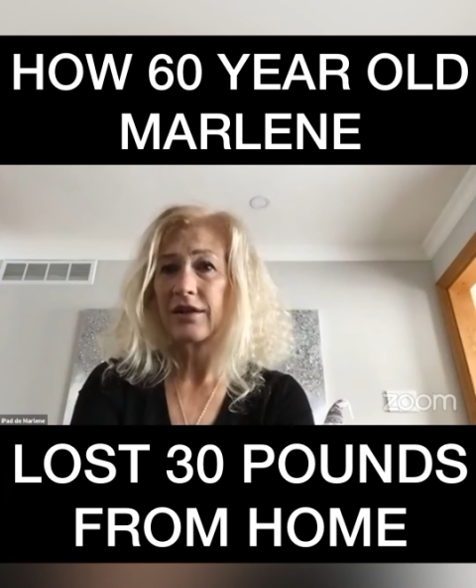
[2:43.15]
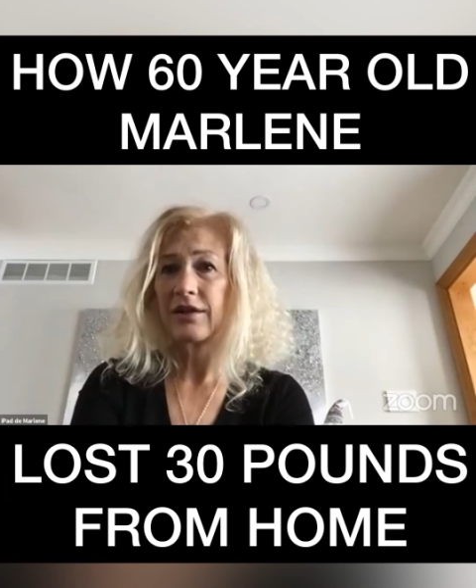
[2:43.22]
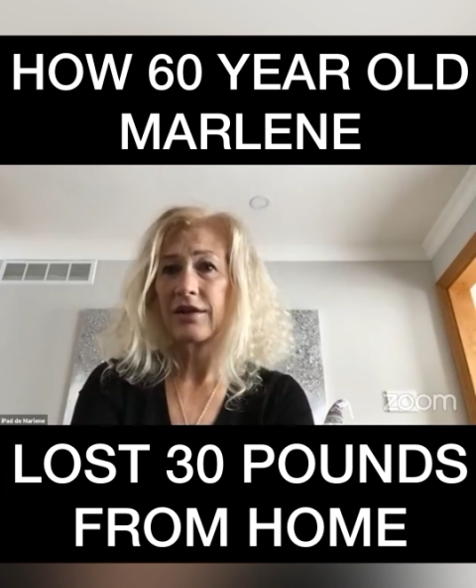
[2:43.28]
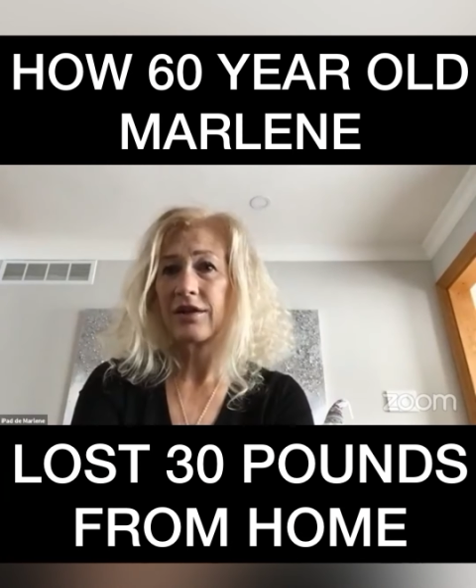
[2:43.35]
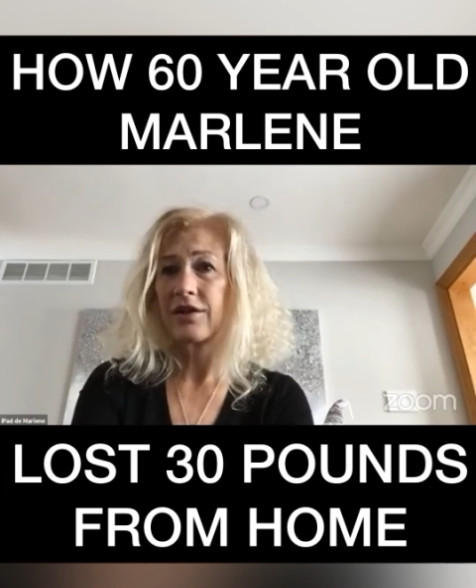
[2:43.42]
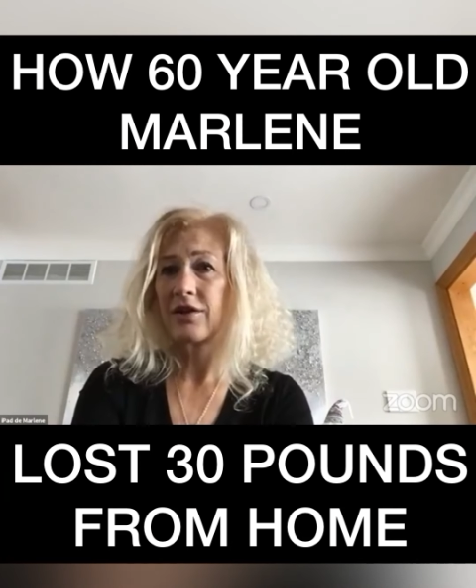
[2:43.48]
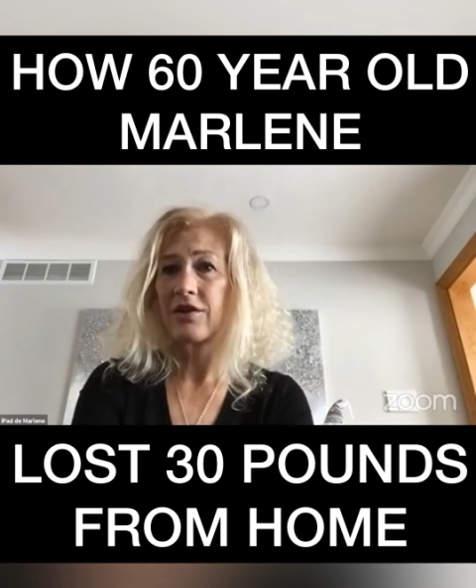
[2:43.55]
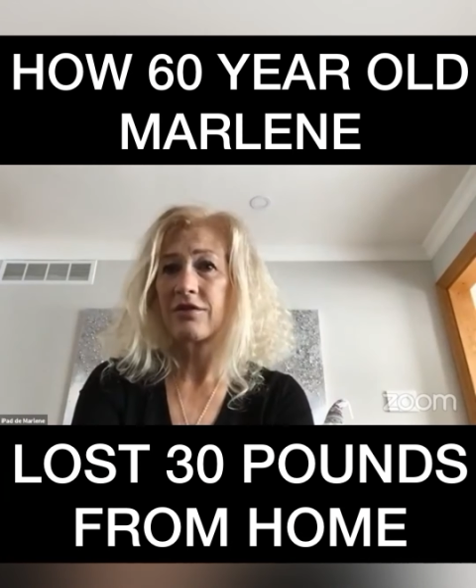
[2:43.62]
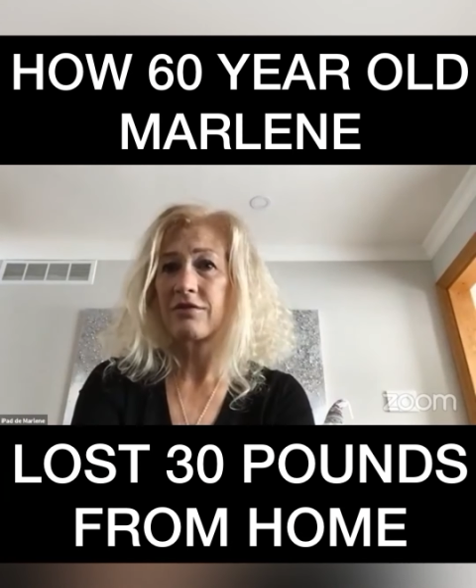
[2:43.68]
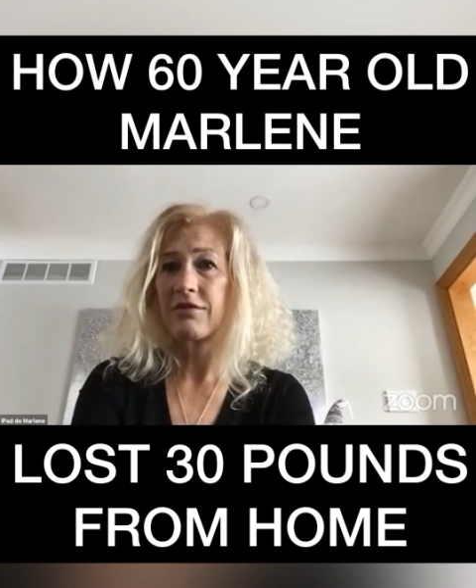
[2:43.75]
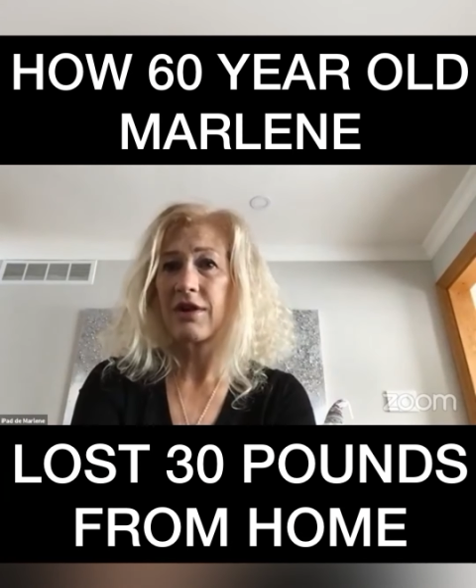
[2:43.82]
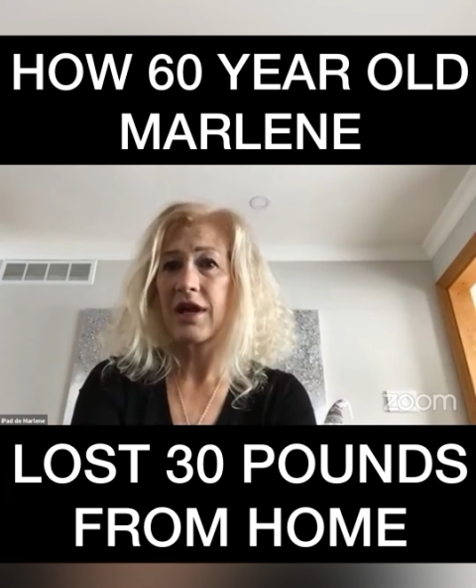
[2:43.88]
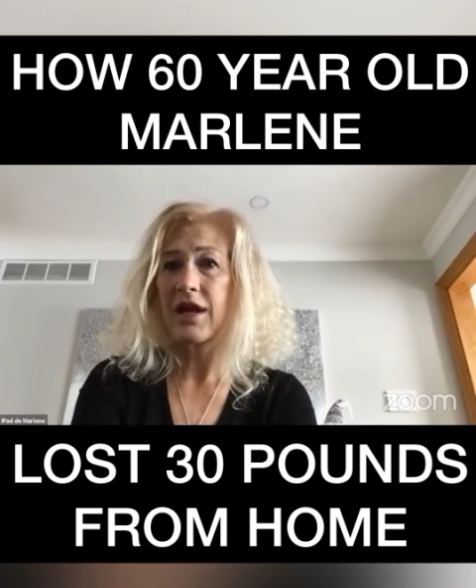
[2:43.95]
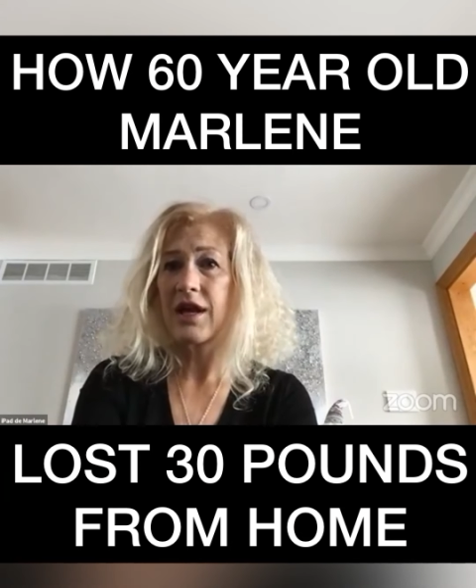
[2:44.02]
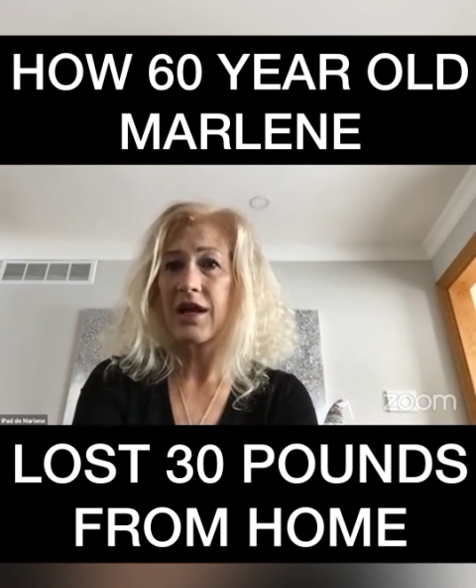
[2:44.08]

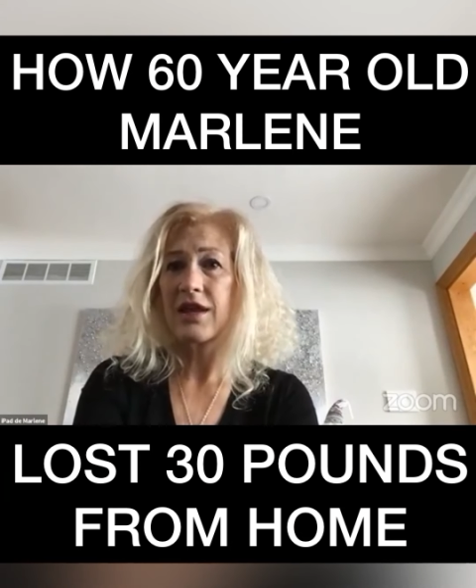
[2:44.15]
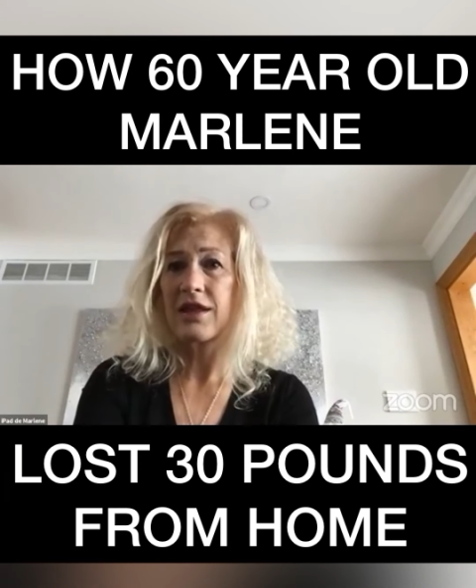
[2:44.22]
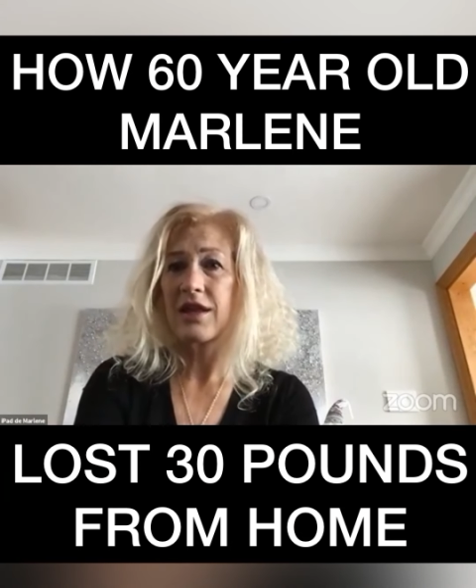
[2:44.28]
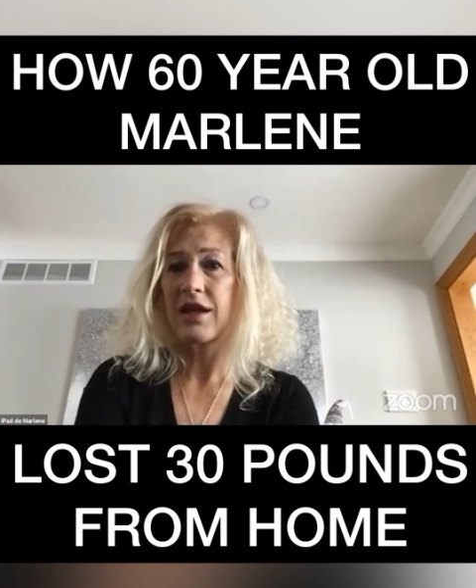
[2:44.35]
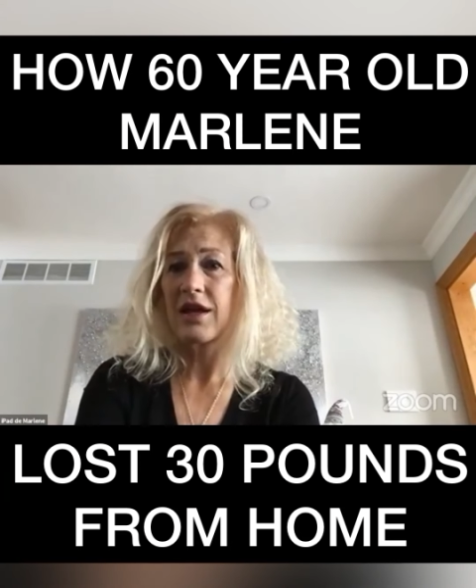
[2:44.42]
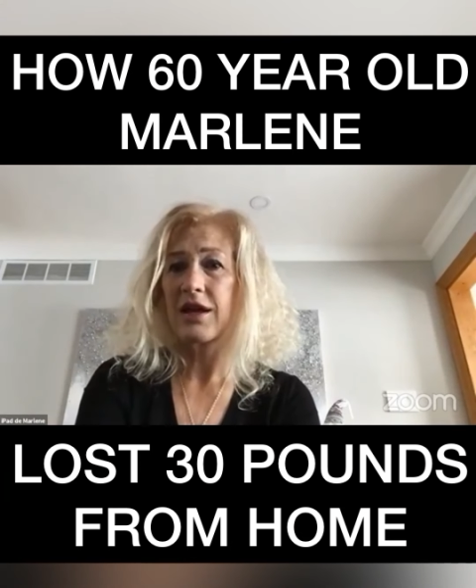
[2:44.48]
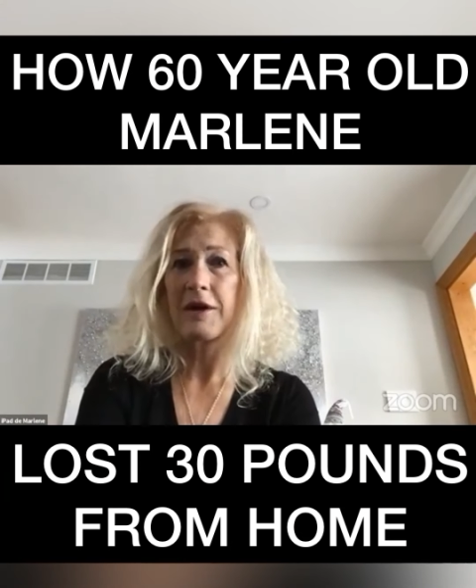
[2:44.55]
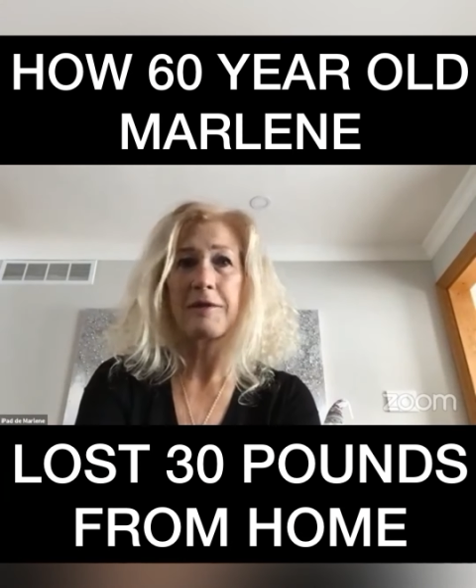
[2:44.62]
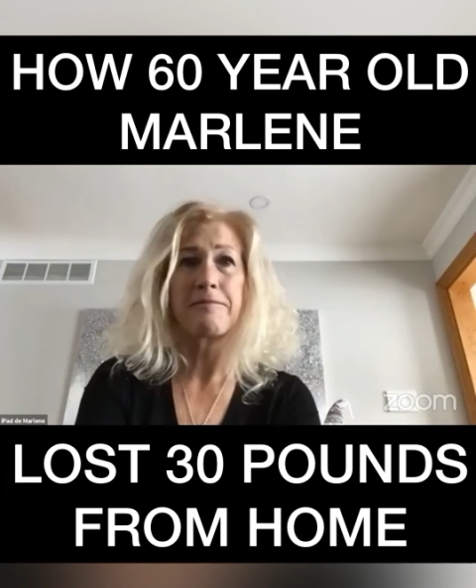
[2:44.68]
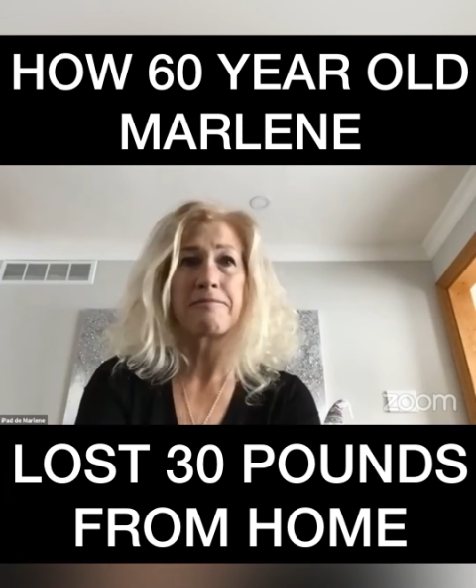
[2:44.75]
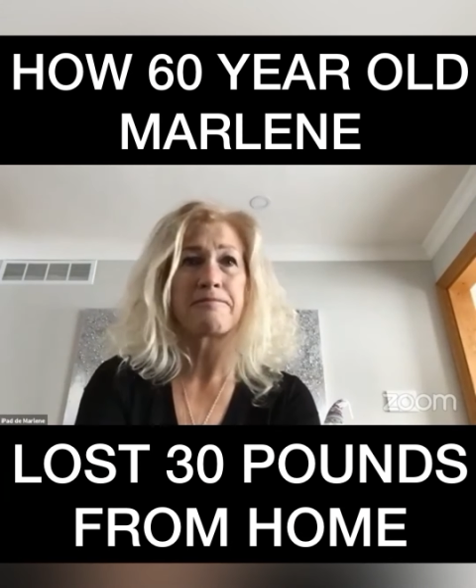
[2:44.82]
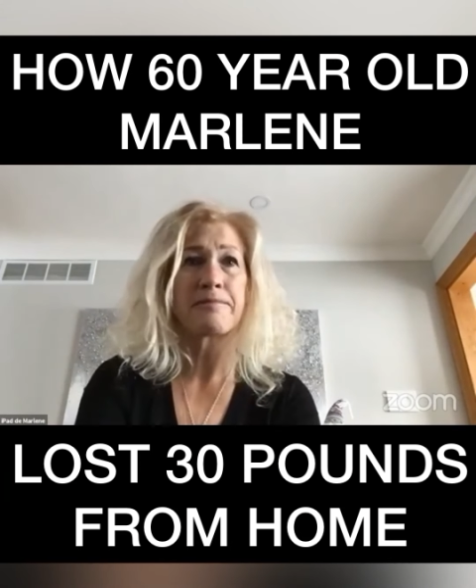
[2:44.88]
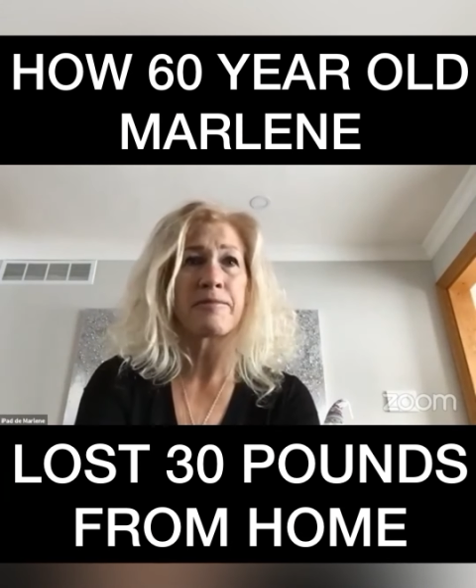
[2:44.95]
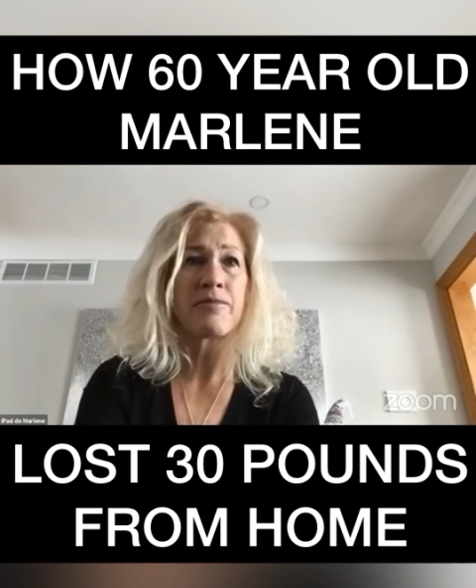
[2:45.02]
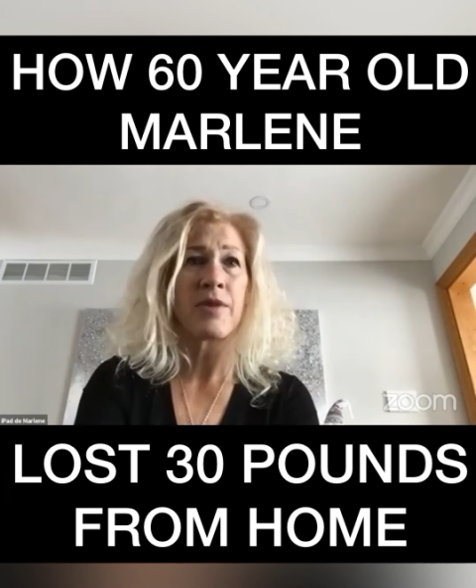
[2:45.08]
And